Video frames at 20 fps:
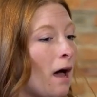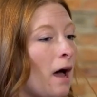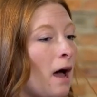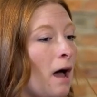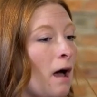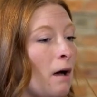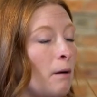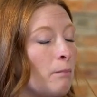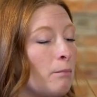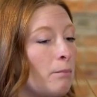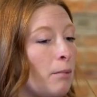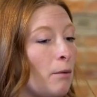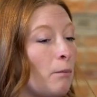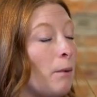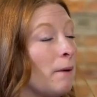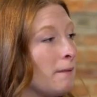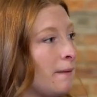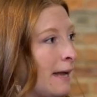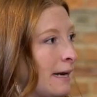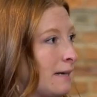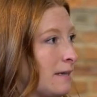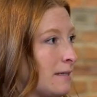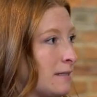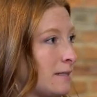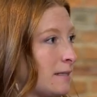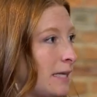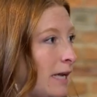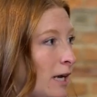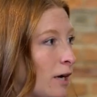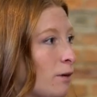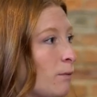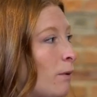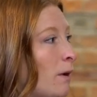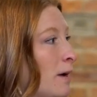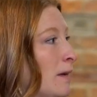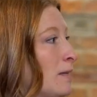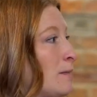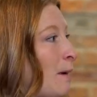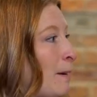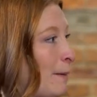Um, but what landed here
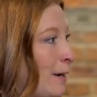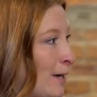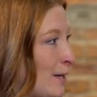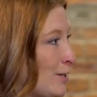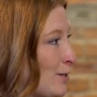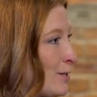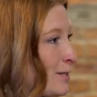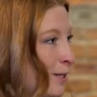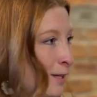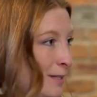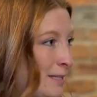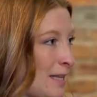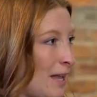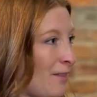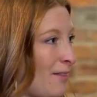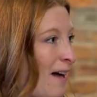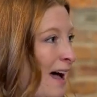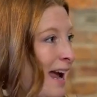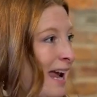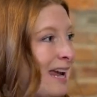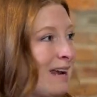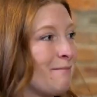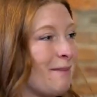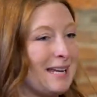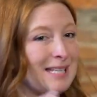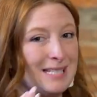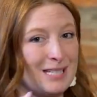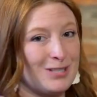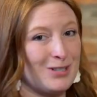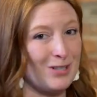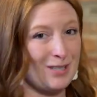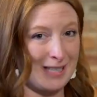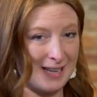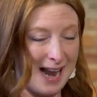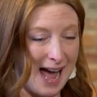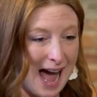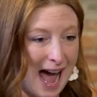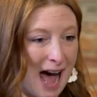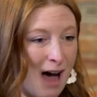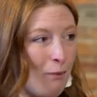was my parents are still in South Lyon, my sister's
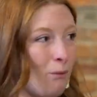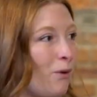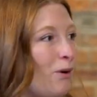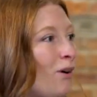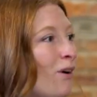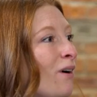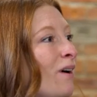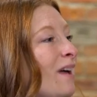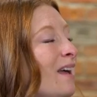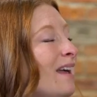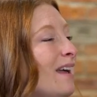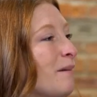in Howell.